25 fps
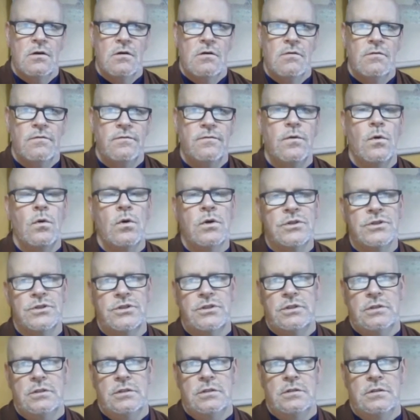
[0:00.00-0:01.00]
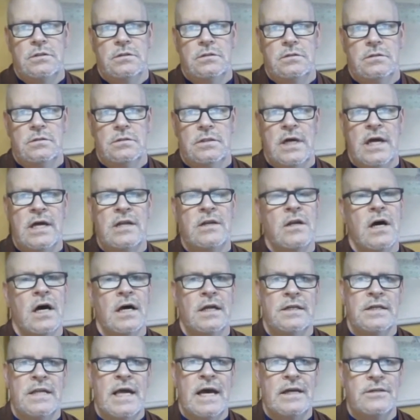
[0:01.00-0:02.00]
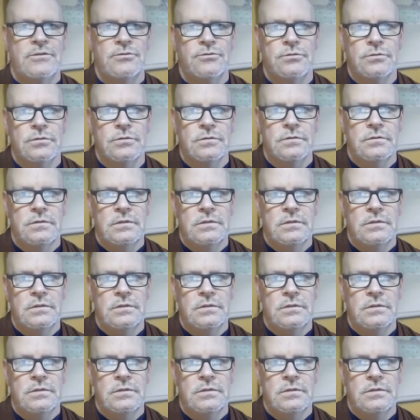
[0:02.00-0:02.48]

forced and not natural.